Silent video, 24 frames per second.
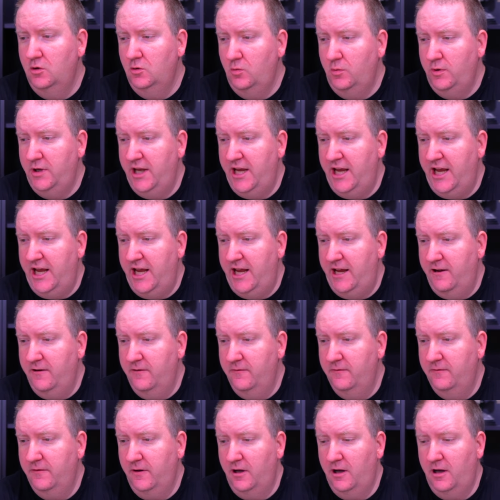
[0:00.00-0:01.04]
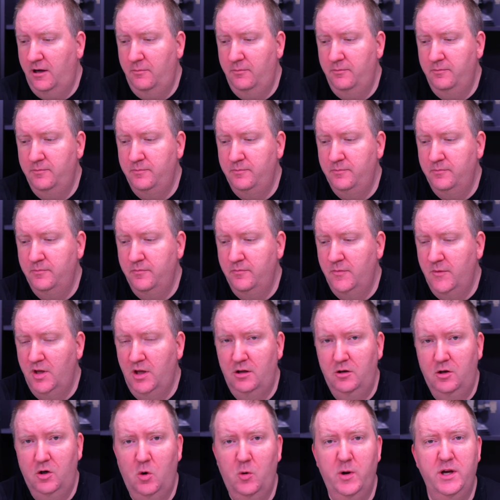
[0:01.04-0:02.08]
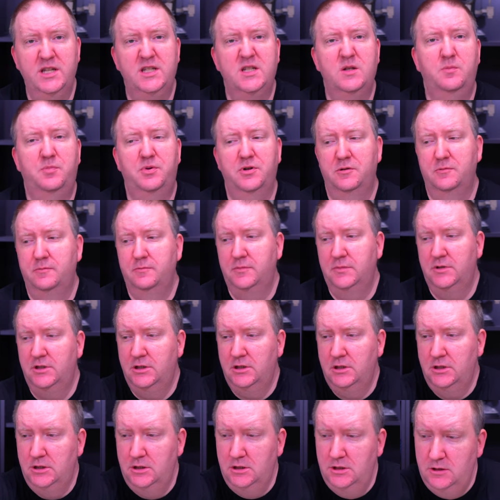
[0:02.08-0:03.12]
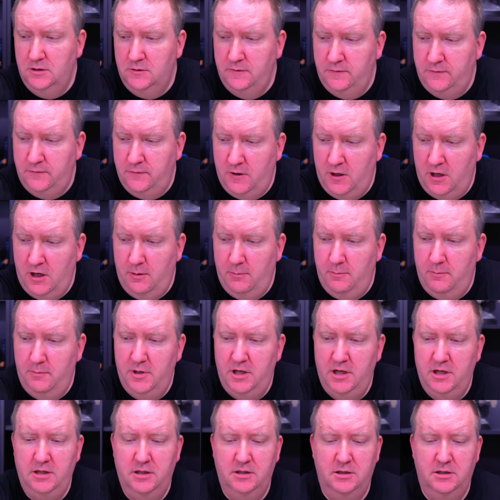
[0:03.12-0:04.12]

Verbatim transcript: We have um, Quisp from